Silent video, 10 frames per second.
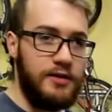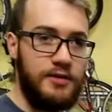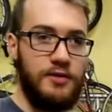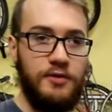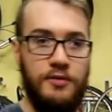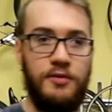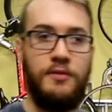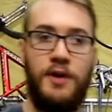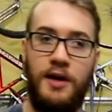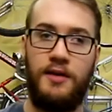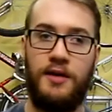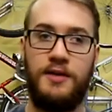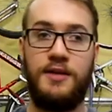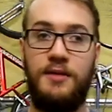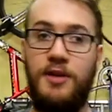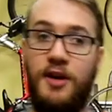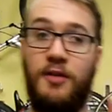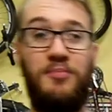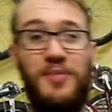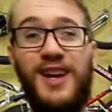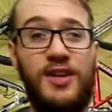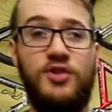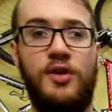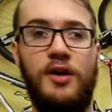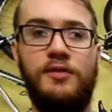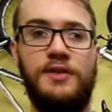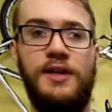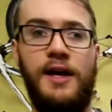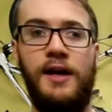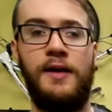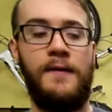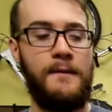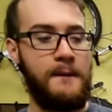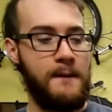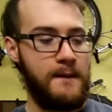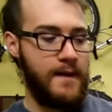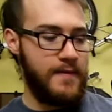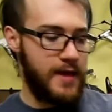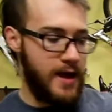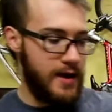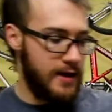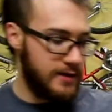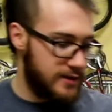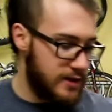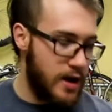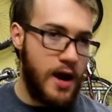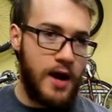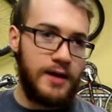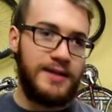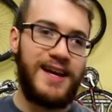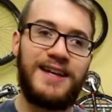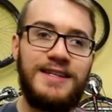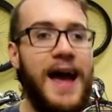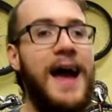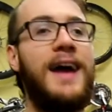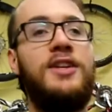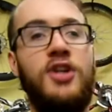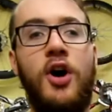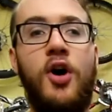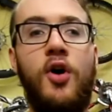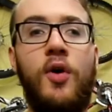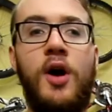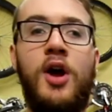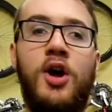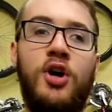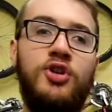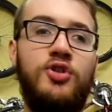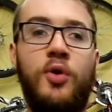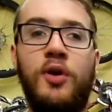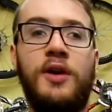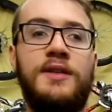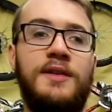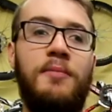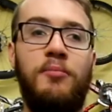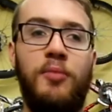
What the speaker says: to what I think is gonna be our biggest struggle today. And then it's tic-tac-toe, torque some